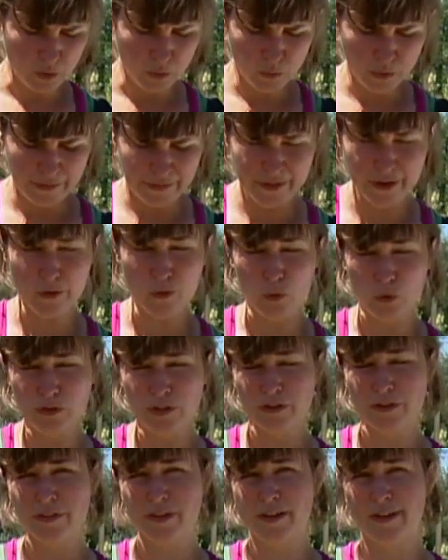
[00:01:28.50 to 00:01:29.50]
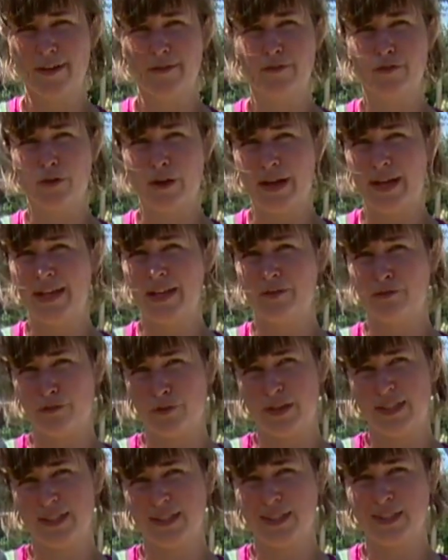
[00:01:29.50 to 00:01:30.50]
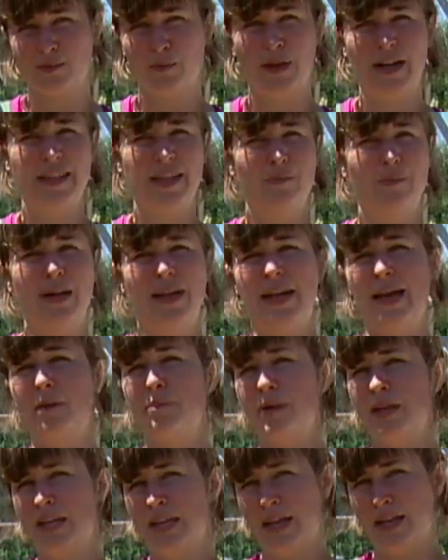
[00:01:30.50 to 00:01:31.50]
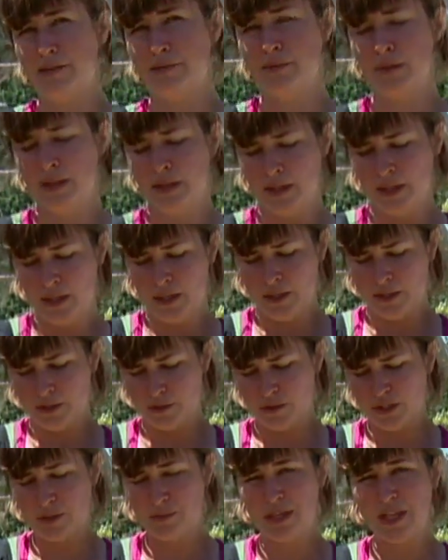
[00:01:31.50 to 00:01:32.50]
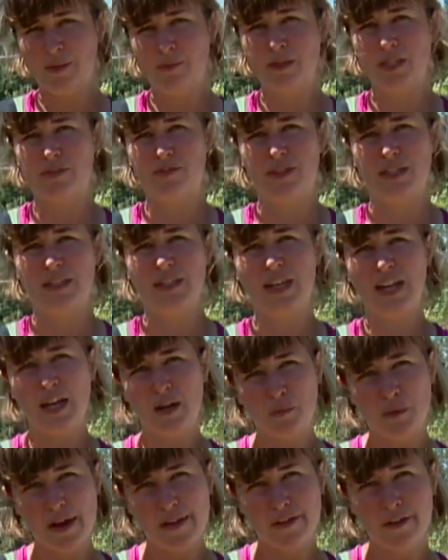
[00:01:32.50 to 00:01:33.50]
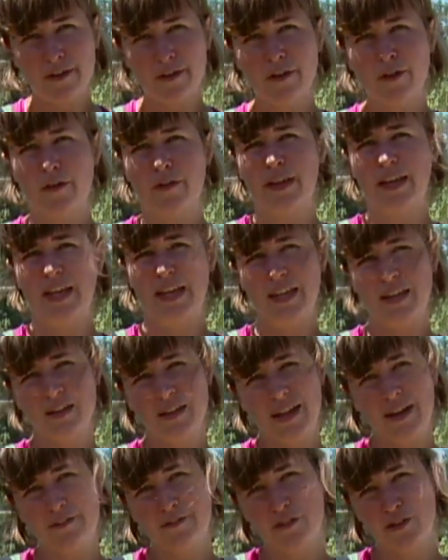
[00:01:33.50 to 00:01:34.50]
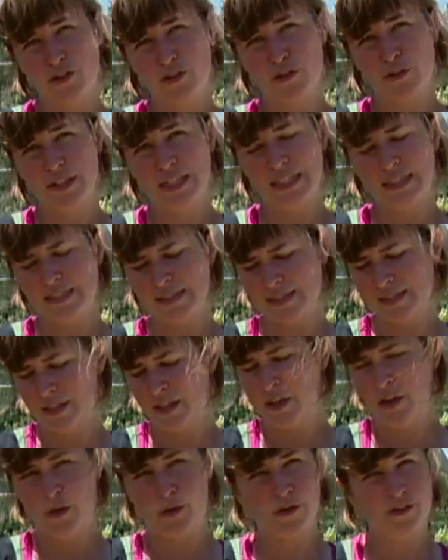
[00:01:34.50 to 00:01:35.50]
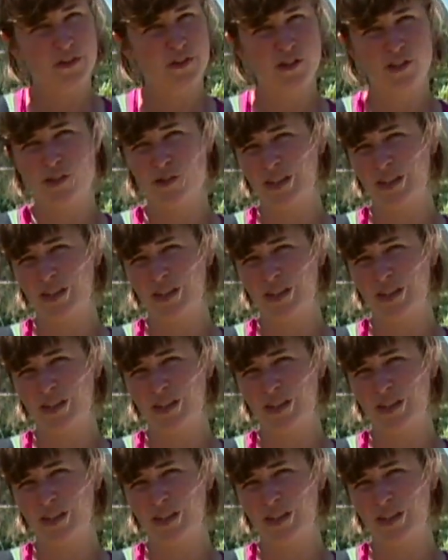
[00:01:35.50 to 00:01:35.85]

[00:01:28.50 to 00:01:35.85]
When they're older, there are a variety of reasons why that might happen again. So sometimes if it's hot weather or they eat a lot of treats or they're just